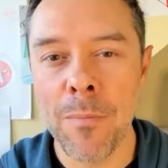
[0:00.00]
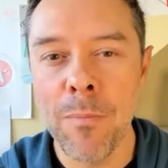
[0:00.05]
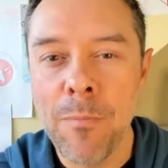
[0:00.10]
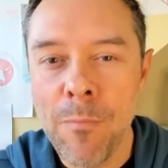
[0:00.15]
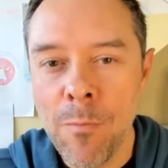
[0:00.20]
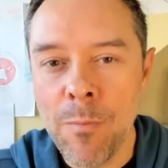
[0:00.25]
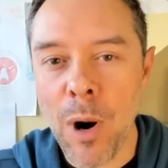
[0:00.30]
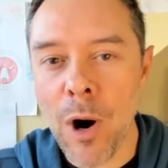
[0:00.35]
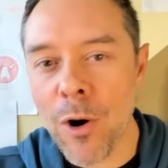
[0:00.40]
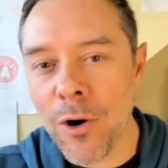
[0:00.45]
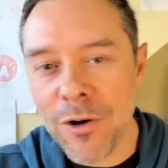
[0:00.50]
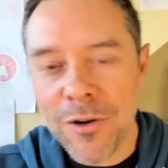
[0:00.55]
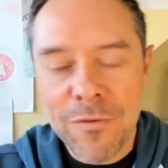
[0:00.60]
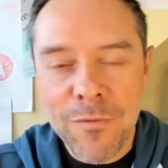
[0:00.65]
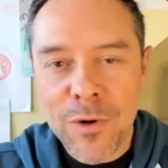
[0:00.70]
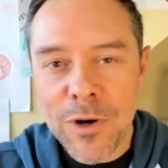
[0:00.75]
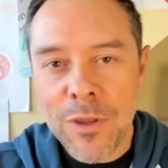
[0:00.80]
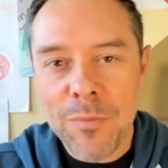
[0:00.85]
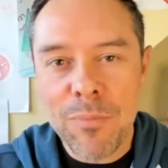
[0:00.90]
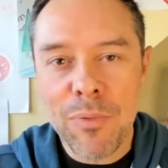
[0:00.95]
part of
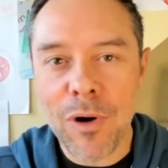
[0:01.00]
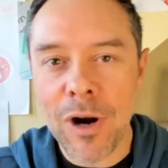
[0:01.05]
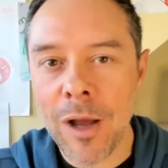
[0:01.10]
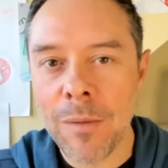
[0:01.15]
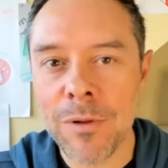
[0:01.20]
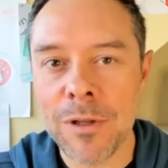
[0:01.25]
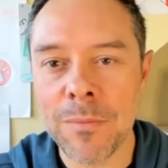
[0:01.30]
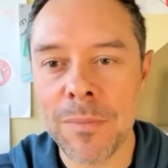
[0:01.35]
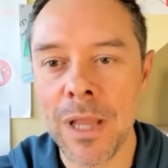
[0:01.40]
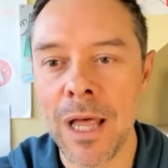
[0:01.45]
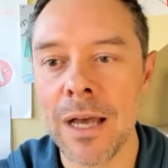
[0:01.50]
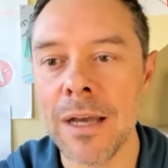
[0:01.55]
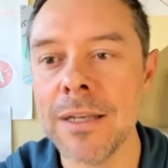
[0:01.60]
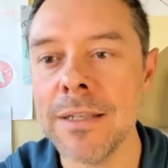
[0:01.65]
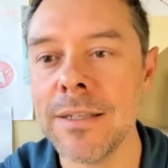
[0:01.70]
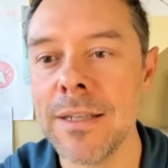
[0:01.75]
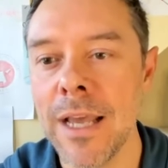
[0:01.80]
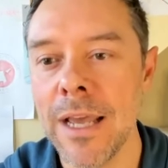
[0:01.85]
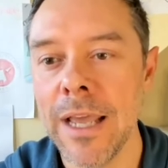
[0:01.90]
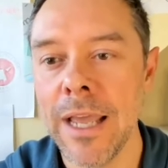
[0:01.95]
where the problem
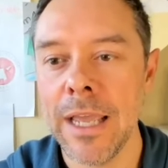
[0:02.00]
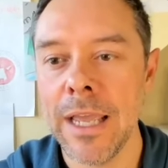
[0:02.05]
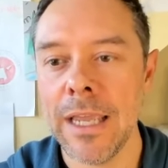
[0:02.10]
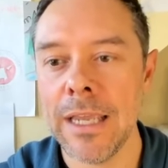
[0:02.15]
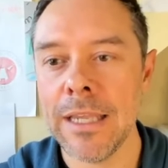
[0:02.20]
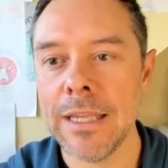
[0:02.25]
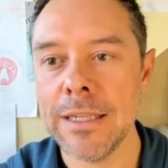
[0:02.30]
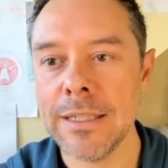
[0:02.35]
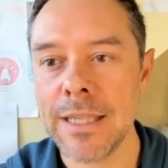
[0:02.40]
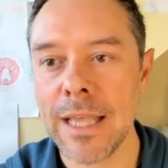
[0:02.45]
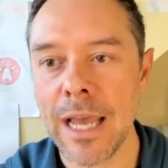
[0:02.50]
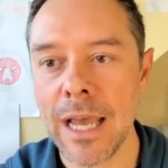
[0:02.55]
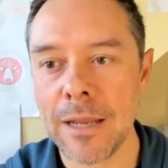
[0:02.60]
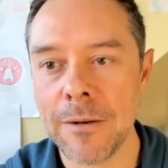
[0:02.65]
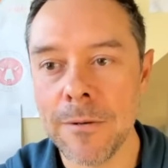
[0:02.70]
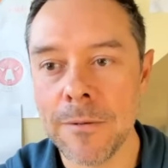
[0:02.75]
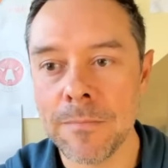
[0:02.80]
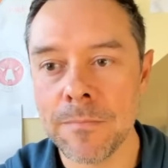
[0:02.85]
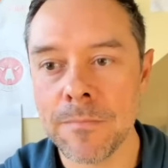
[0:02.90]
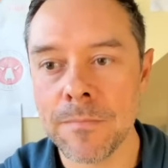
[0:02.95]
lies, is
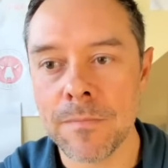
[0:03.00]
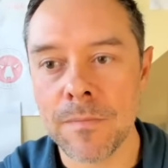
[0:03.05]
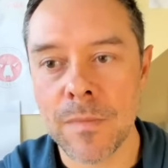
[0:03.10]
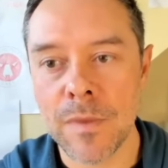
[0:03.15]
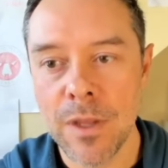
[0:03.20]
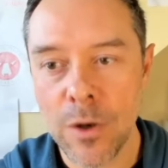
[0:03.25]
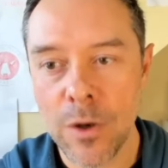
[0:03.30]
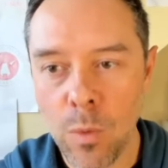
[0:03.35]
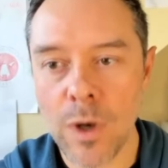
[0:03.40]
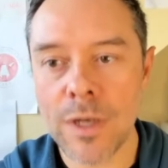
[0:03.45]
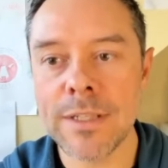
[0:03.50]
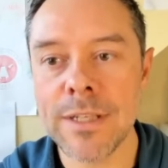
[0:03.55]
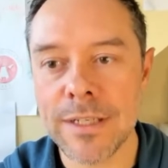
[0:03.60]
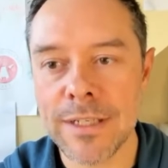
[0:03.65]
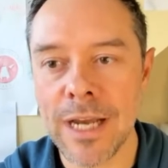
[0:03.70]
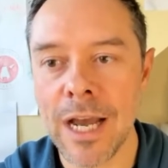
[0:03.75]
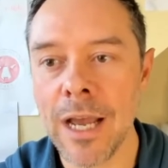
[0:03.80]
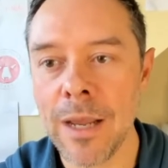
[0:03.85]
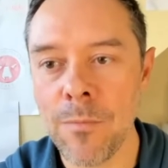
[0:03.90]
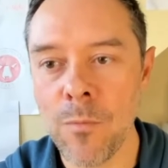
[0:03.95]
that there was a
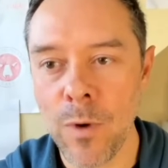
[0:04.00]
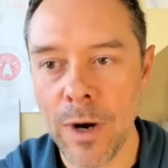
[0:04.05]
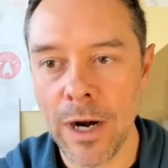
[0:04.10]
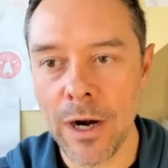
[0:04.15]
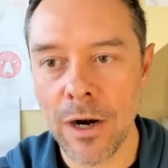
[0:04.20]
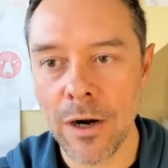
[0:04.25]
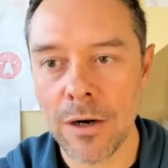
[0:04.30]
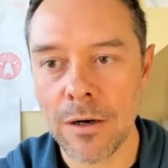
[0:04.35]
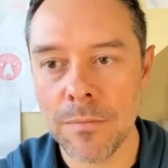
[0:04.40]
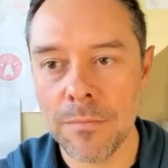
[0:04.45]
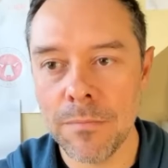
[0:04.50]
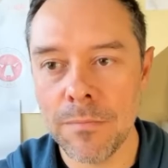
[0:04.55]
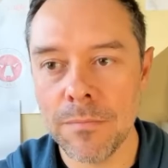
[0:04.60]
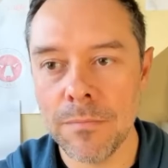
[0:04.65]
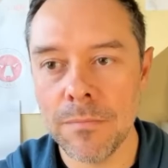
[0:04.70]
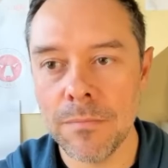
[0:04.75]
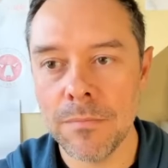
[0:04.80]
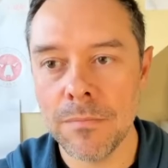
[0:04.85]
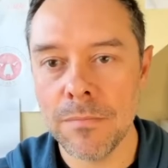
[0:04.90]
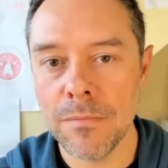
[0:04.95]
time where
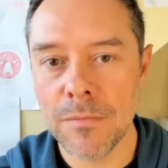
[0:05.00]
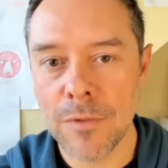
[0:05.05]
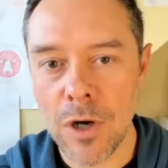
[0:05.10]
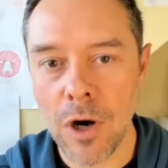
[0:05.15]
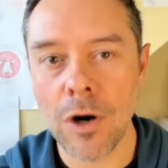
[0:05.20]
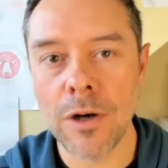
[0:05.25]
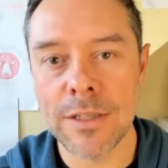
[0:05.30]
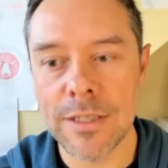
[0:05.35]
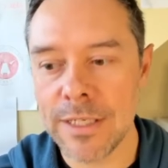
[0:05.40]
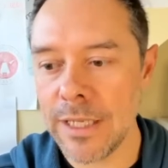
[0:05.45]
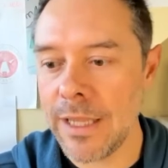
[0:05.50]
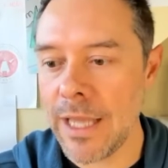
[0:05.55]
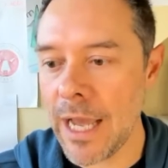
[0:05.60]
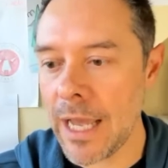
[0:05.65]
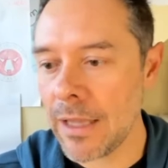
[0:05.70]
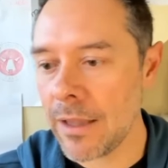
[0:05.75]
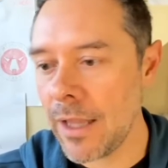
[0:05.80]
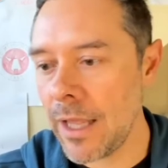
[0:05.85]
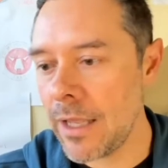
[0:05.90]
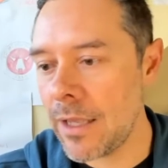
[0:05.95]
cards did
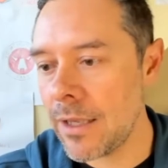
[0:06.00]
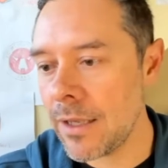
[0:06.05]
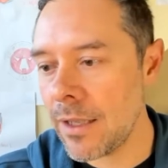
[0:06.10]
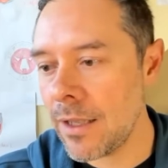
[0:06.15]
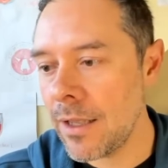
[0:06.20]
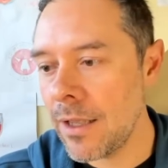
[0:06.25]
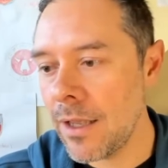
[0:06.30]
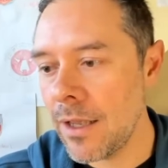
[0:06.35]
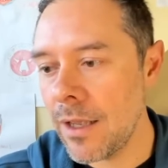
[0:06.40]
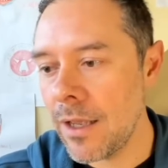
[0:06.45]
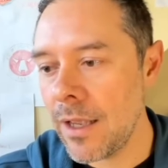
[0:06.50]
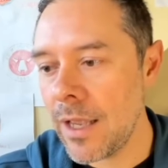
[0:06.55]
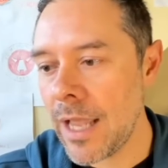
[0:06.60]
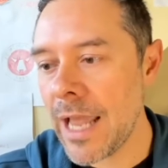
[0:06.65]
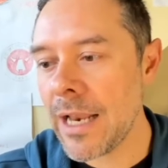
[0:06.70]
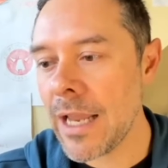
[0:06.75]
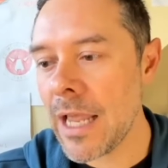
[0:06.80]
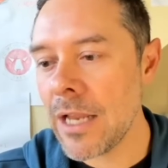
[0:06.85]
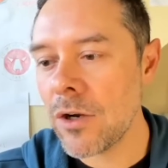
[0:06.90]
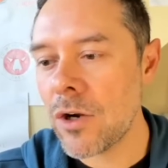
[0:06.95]
that. Like,
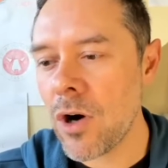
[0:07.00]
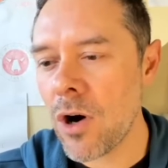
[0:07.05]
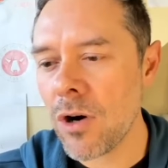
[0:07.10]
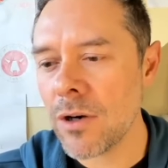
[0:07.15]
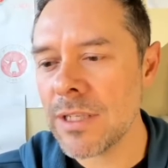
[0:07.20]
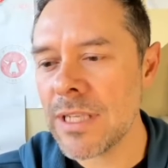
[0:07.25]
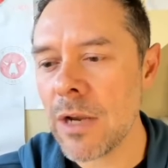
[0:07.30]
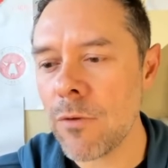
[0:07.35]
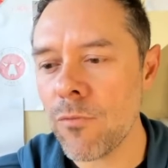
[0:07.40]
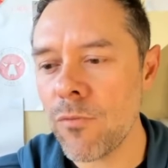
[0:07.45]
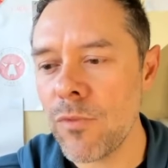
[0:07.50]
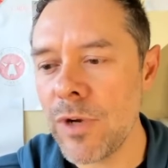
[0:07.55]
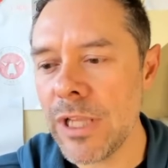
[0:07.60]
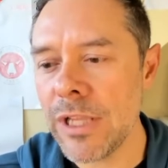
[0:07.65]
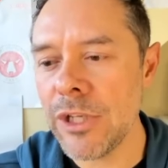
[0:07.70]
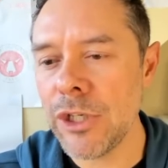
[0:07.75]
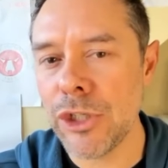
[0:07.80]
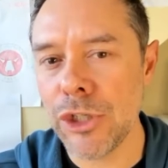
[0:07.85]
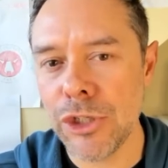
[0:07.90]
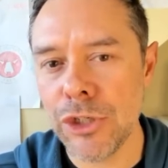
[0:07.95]
and cards that really
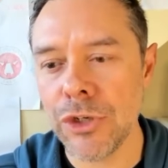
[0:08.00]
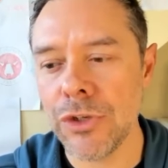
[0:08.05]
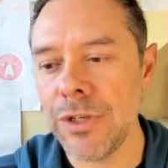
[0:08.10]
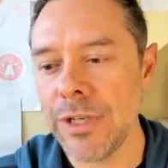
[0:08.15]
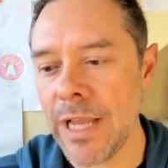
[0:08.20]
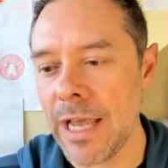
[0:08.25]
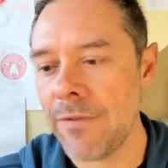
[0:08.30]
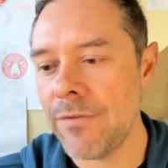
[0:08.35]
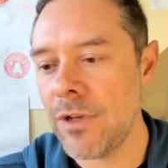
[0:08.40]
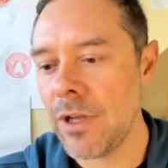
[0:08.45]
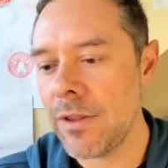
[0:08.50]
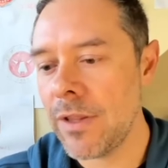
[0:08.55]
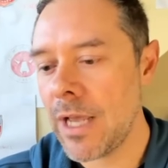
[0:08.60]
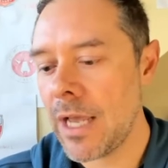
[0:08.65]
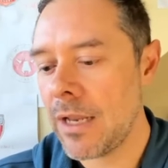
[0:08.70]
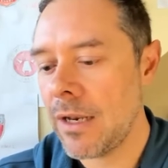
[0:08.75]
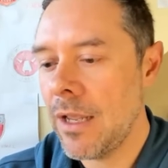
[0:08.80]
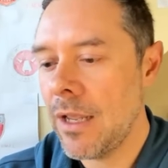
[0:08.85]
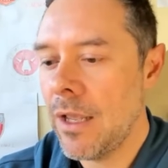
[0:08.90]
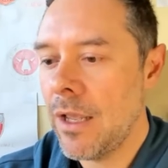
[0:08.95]
shouldn't have done
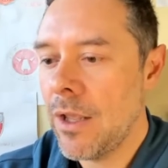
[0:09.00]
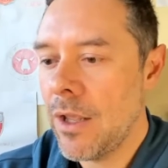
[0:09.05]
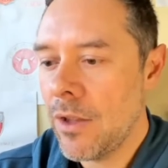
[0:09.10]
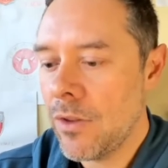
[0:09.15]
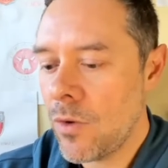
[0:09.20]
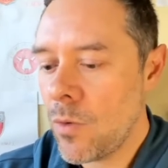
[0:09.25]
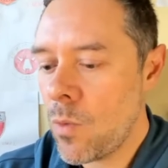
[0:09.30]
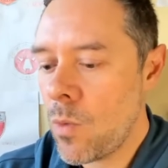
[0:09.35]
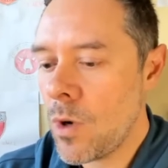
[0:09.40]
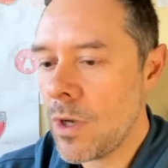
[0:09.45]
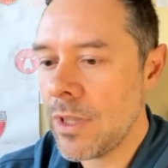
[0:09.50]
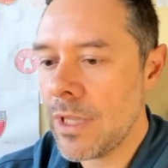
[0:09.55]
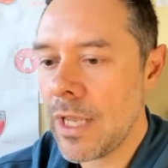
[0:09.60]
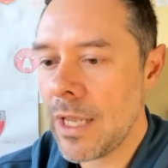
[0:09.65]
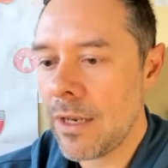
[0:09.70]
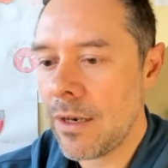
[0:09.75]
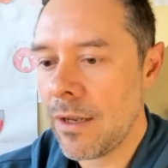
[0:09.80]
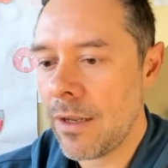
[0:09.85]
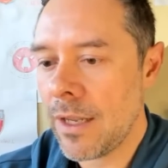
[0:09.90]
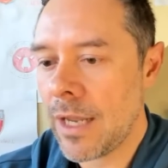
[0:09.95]
that. The one
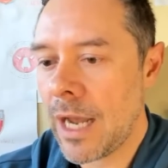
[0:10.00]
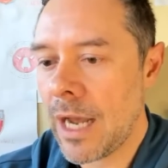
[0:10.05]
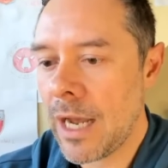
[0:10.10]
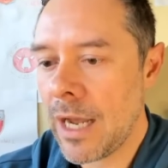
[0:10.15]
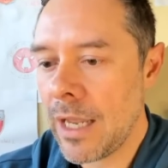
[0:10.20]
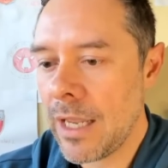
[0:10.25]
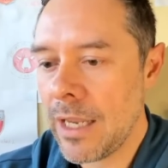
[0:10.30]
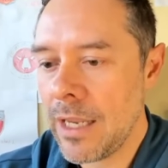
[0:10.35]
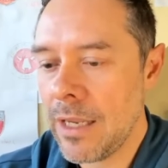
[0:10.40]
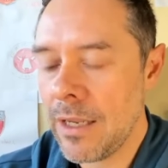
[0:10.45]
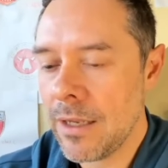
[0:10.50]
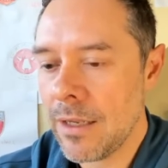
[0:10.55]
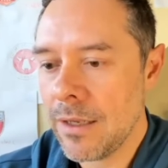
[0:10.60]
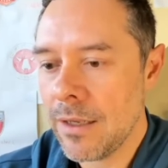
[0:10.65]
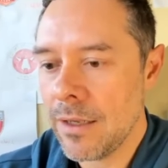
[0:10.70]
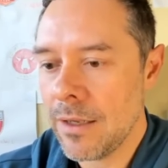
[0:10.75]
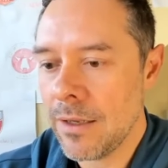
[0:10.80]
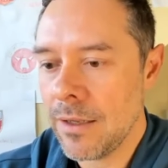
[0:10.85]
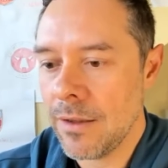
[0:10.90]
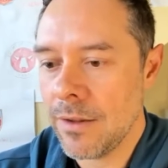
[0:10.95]
that I
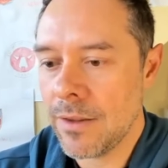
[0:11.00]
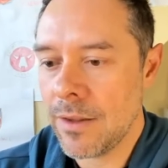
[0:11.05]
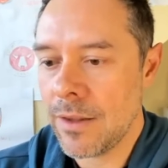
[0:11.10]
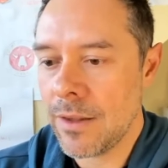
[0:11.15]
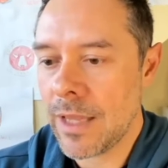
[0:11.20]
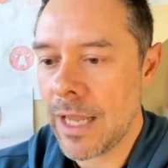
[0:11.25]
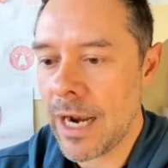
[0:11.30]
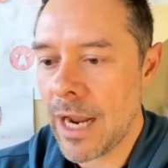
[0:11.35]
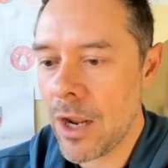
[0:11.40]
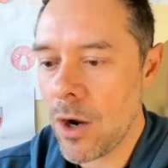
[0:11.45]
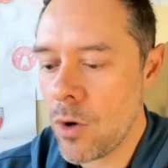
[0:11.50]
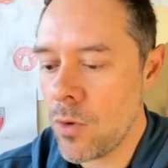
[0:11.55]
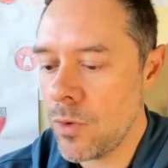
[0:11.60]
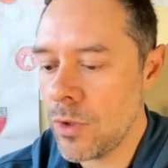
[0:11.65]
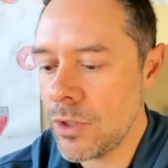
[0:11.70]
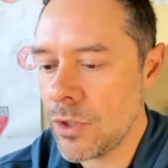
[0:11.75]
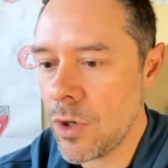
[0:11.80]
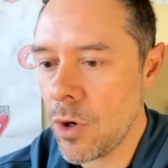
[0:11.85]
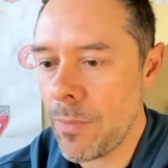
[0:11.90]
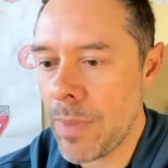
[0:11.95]

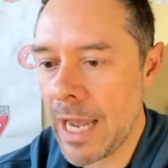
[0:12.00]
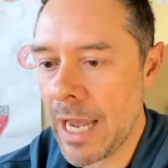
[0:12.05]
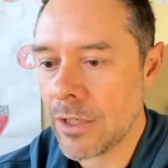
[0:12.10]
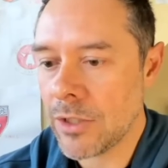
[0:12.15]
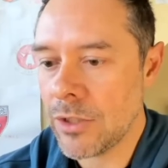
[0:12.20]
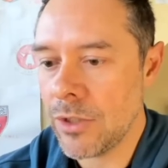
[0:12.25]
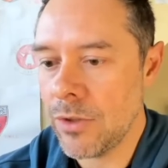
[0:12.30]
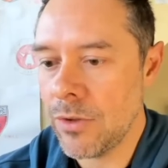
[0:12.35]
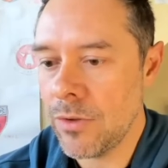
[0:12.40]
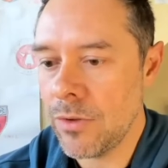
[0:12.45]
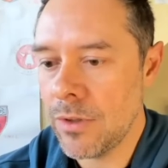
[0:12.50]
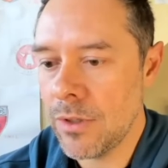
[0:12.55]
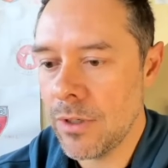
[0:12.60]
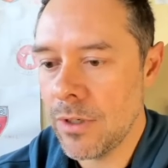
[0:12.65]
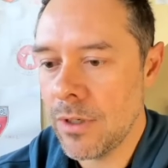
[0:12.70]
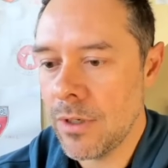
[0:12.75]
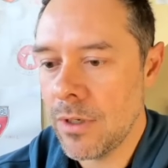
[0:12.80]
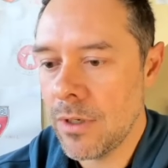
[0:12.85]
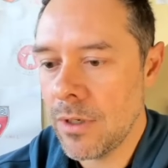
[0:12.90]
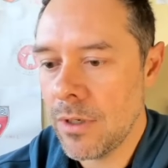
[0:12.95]
always go back to,
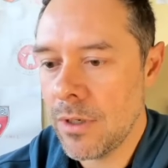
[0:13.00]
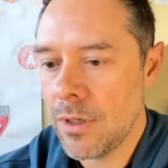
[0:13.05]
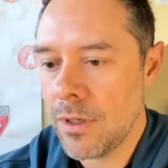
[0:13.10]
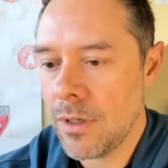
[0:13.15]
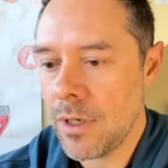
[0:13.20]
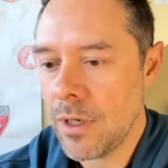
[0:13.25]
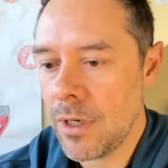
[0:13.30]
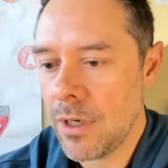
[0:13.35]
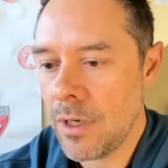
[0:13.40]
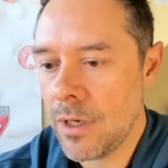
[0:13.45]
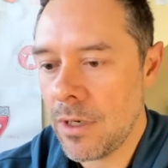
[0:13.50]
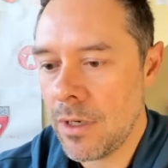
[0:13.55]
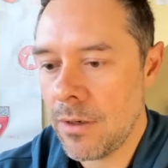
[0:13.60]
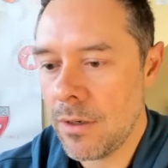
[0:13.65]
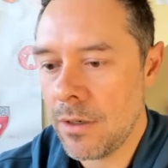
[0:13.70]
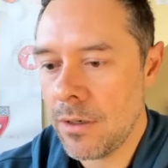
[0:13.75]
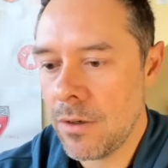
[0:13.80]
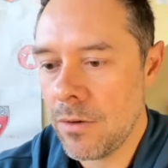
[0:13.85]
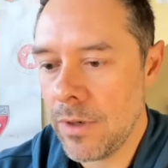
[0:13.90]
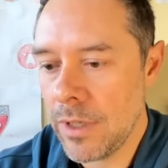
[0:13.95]

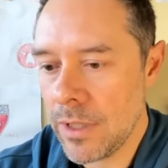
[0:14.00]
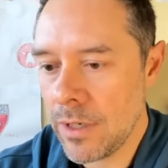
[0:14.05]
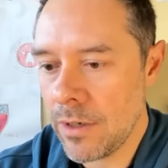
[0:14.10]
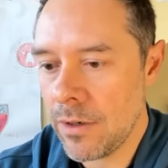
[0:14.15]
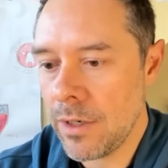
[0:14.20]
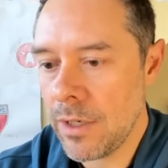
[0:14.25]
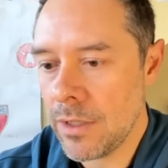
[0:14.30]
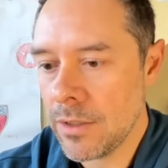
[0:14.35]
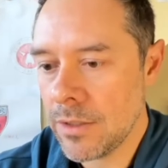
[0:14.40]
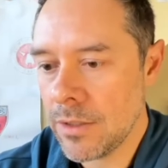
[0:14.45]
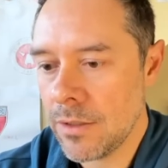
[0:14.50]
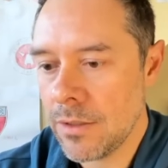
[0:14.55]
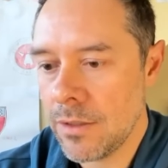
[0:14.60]
oh wait, there he is.